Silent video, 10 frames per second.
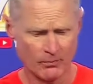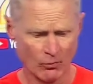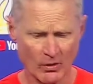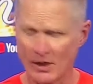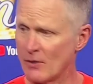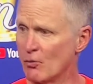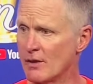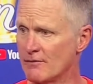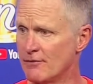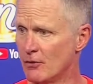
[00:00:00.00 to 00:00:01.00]

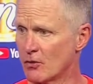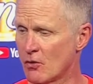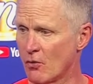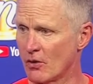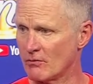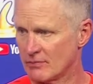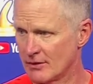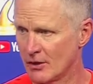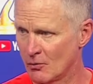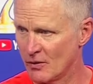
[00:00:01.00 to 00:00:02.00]
one-on-one full court, you
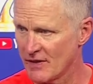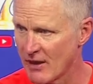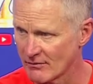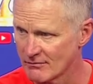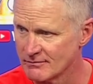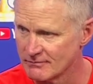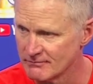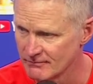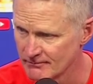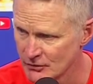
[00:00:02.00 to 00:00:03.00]
know, without
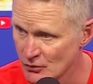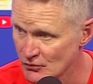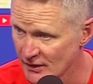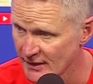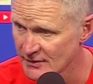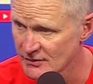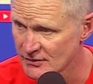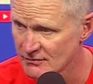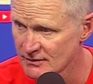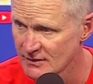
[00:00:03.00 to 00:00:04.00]
using
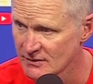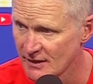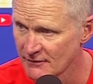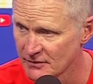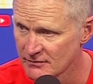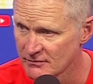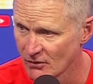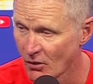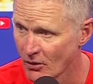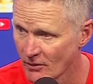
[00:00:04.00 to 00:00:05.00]
his left
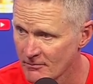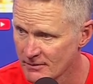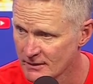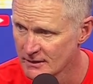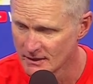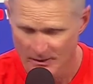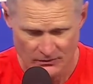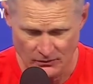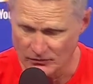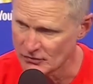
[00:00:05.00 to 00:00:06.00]
arm.
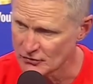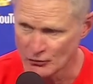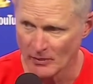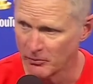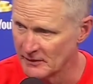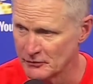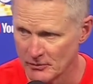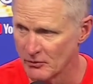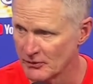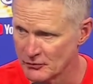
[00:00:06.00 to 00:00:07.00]
So just dribbling
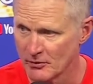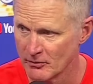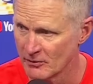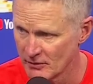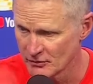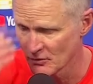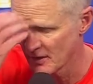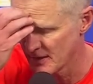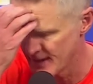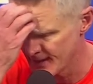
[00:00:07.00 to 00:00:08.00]
with his right
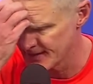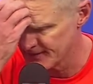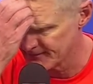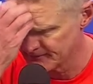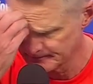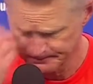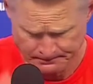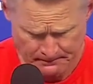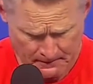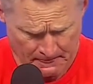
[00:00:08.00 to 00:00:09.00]
hand.
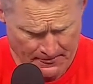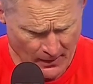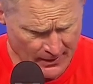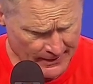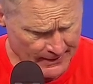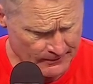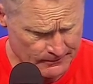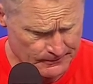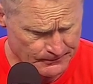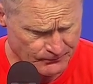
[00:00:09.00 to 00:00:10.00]
And
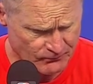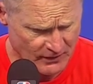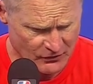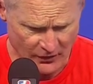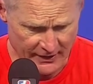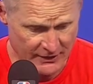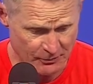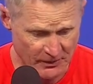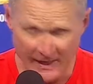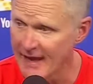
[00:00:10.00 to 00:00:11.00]
so he's
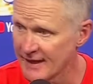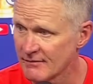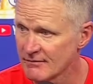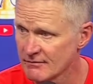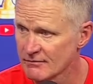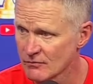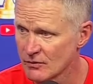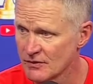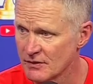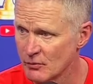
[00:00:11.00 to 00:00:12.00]
been at it
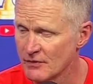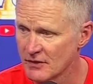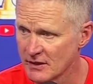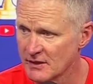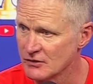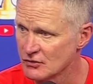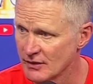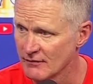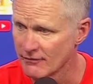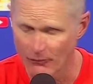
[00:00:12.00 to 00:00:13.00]
with the
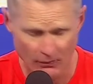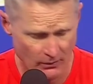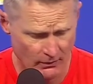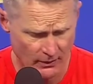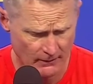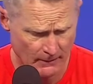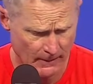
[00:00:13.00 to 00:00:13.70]
conditioning for